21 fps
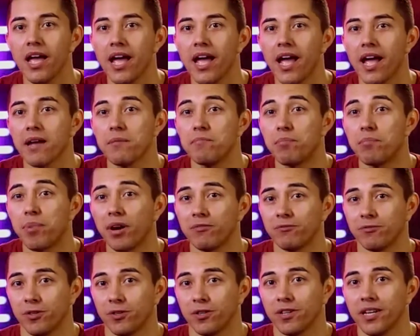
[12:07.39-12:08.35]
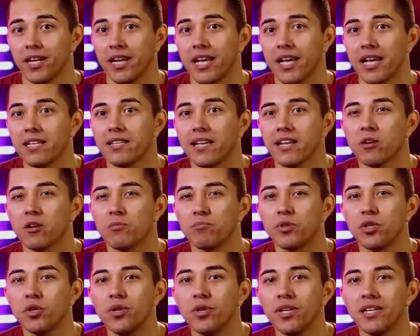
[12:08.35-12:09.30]
A buffer is a
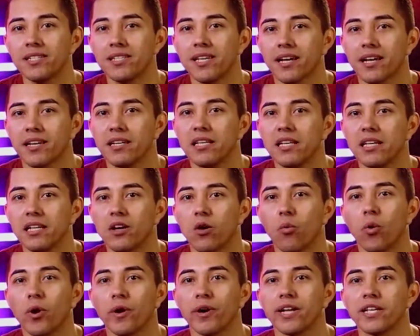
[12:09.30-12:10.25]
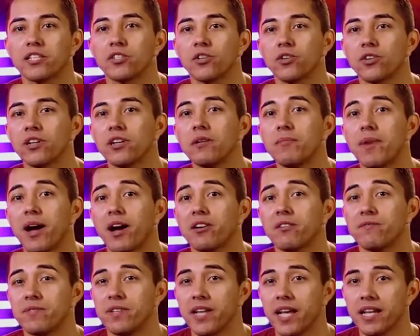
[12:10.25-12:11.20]
computing technique where a certain amount
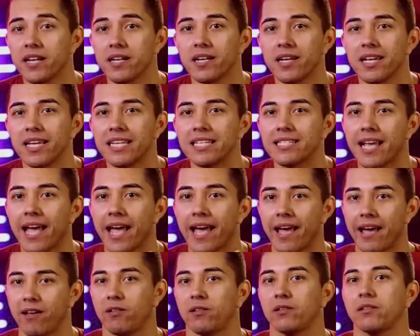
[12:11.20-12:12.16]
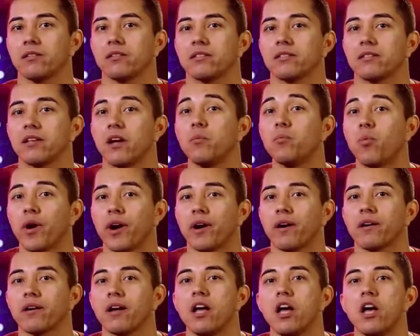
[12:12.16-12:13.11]
of data is held
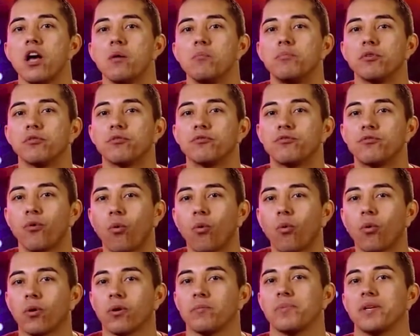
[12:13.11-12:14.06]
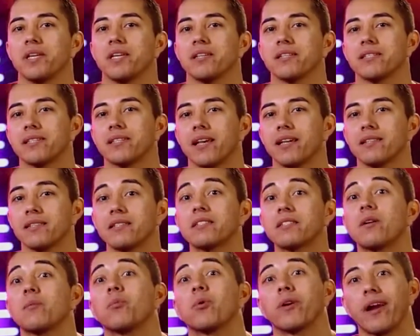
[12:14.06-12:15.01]
somewhere before being sent
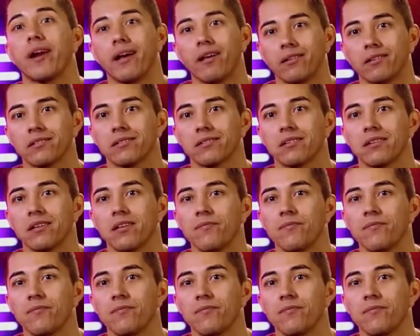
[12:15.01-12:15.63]
somewhere else.